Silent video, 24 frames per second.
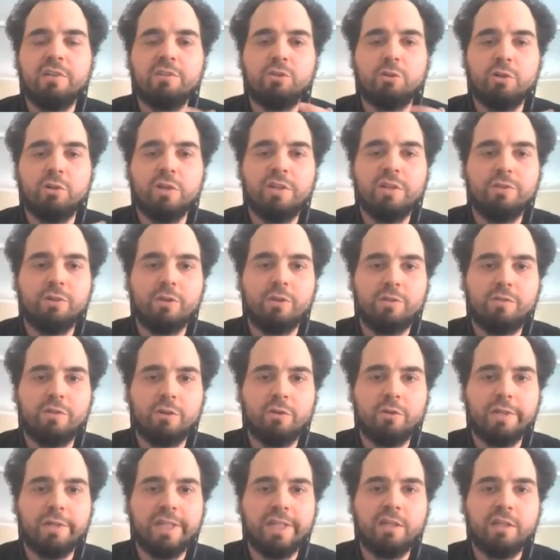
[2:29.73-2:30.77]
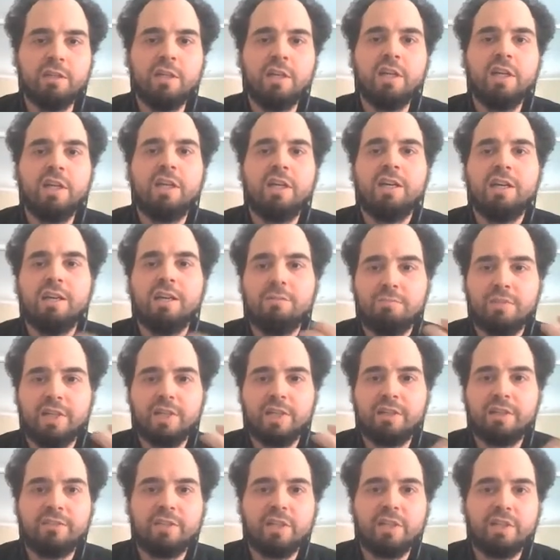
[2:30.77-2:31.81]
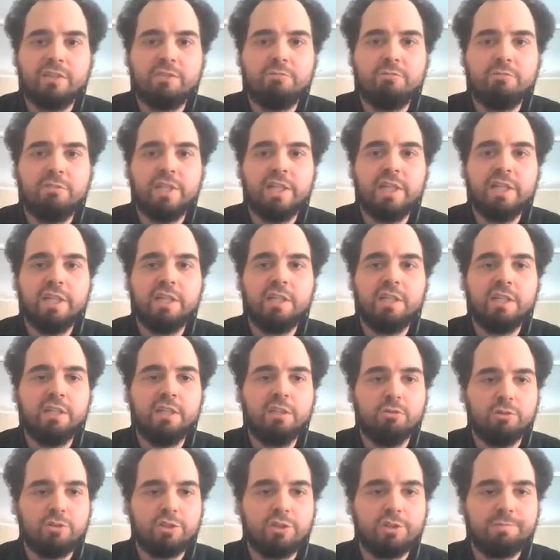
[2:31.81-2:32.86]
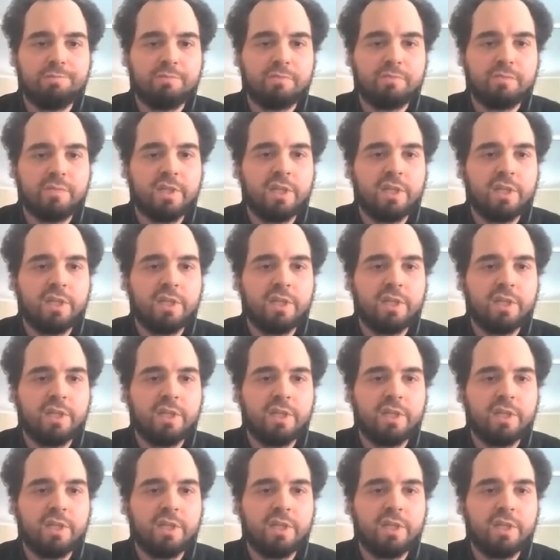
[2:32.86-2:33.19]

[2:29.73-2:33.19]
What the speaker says: Toy workflow here, like I said, is really huge